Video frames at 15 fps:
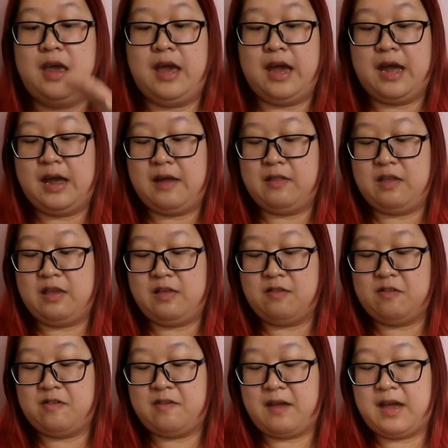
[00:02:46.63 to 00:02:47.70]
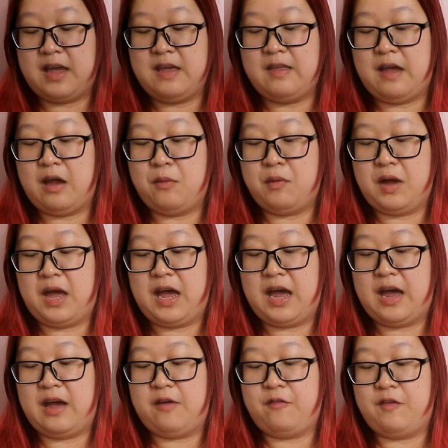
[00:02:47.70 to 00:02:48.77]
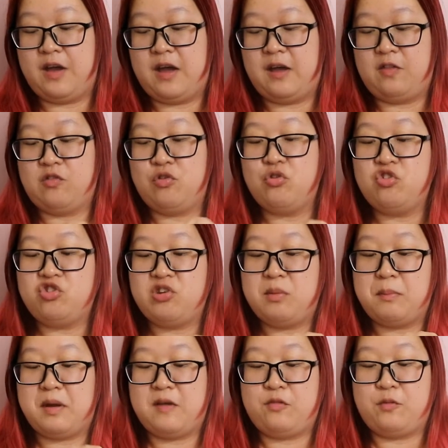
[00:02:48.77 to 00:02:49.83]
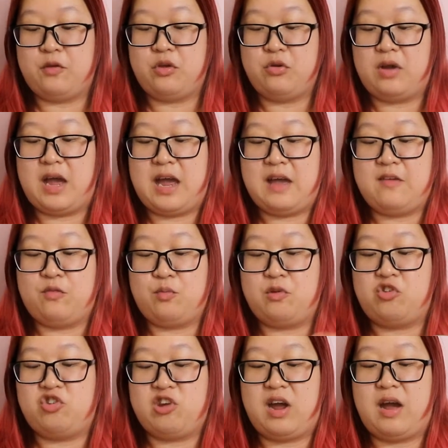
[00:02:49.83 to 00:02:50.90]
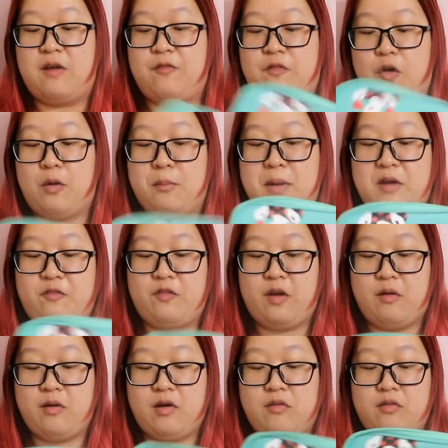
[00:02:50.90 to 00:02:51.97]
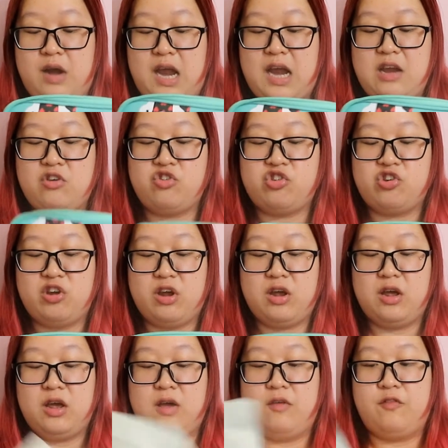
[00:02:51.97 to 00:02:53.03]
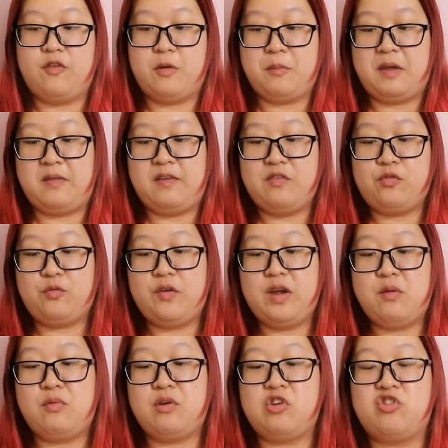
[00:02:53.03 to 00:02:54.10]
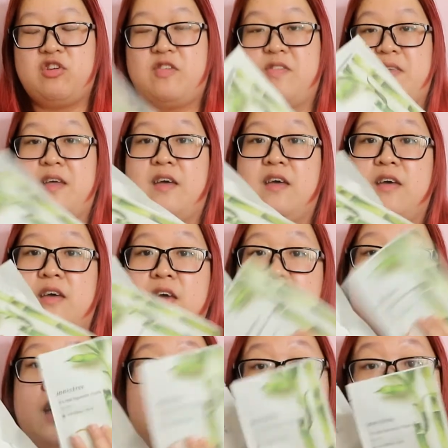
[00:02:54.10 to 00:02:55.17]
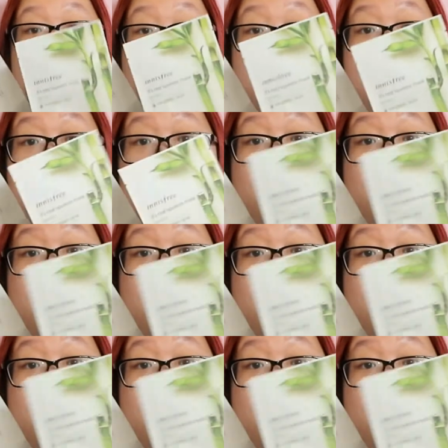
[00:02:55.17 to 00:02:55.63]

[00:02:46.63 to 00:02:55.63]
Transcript: And inside, I will have two sheet masks for you guys, which are from my favorite range from Innisfree, which is the Israel